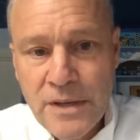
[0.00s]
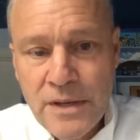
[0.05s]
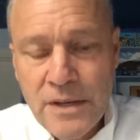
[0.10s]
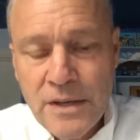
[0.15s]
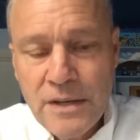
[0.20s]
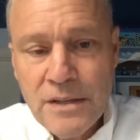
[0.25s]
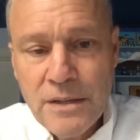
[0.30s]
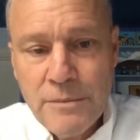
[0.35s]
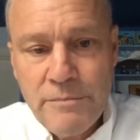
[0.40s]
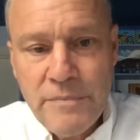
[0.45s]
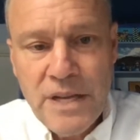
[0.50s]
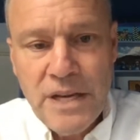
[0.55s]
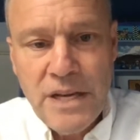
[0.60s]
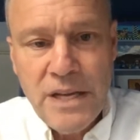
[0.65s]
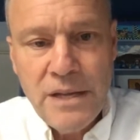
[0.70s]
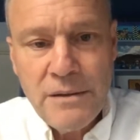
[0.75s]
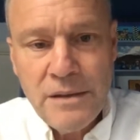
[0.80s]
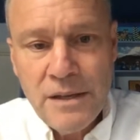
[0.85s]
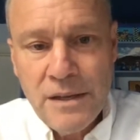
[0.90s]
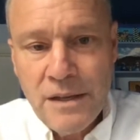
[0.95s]
The
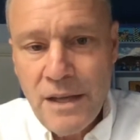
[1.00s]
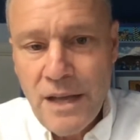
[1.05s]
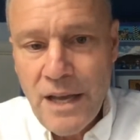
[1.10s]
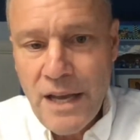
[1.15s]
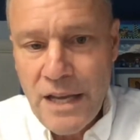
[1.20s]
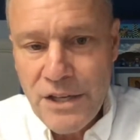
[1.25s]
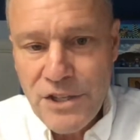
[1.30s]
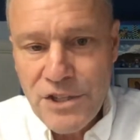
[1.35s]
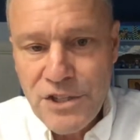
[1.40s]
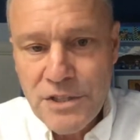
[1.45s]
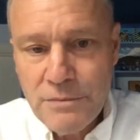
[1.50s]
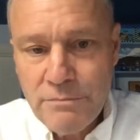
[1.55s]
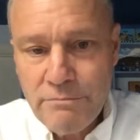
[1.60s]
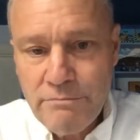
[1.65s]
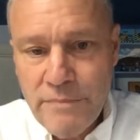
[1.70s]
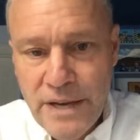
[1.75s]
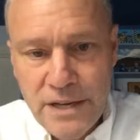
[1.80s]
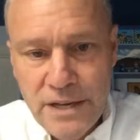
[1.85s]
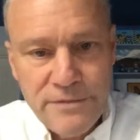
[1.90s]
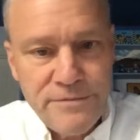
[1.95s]
many ancient
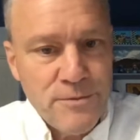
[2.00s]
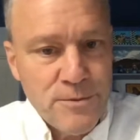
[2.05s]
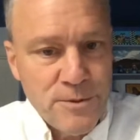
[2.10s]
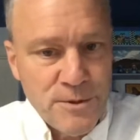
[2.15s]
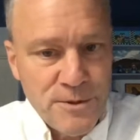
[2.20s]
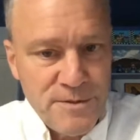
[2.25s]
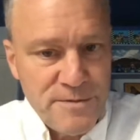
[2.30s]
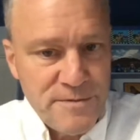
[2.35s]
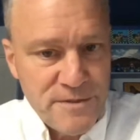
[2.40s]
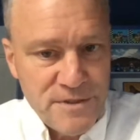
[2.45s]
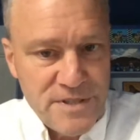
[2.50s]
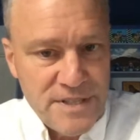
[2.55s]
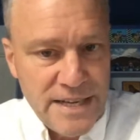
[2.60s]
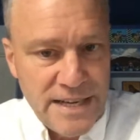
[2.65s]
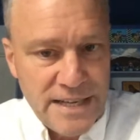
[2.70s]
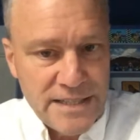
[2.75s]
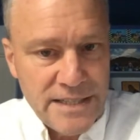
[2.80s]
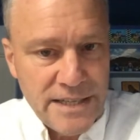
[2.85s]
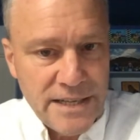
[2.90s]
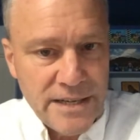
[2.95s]
metaphors for
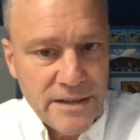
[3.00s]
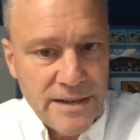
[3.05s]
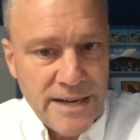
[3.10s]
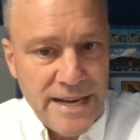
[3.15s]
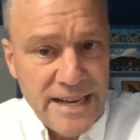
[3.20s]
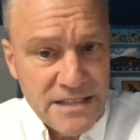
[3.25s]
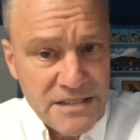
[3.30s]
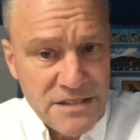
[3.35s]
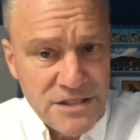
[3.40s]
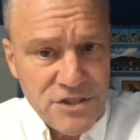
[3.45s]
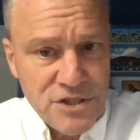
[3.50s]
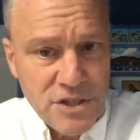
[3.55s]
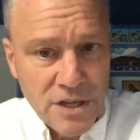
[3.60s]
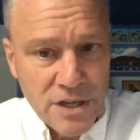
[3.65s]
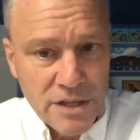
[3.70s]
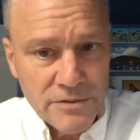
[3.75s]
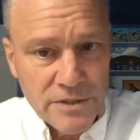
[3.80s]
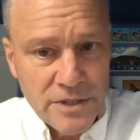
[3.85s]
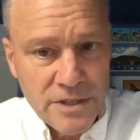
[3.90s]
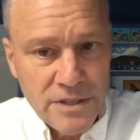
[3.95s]
satire as a
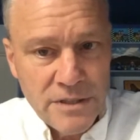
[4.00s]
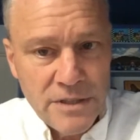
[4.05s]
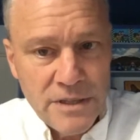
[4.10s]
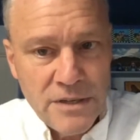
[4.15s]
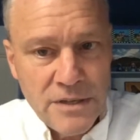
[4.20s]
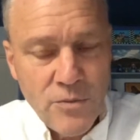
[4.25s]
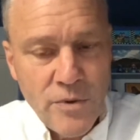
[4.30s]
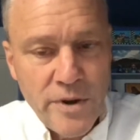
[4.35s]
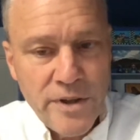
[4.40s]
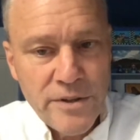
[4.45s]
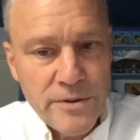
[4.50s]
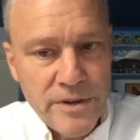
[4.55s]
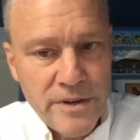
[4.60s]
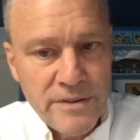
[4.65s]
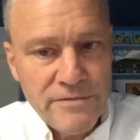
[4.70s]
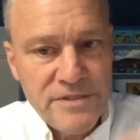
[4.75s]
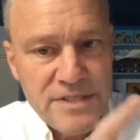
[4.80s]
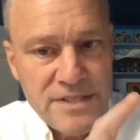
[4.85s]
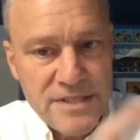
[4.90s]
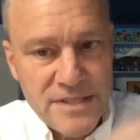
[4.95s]
genre, whether
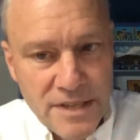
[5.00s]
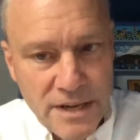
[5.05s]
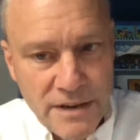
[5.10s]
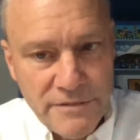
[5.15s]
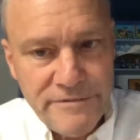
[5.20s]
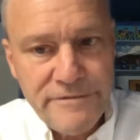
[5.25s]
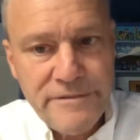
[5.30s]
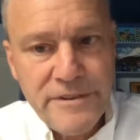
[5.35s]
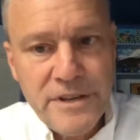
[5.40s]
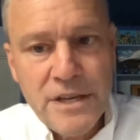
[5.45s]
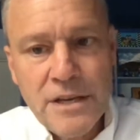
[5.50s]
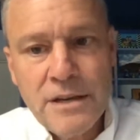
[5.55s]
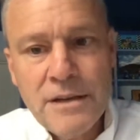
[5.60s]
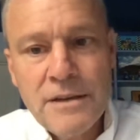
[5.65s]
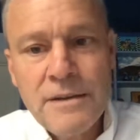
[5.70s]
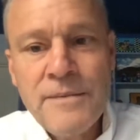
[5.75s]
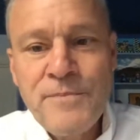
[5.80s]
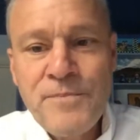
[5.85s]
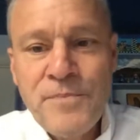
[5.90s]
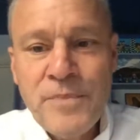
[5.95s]
of
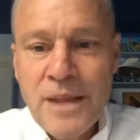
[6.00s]
stuffing,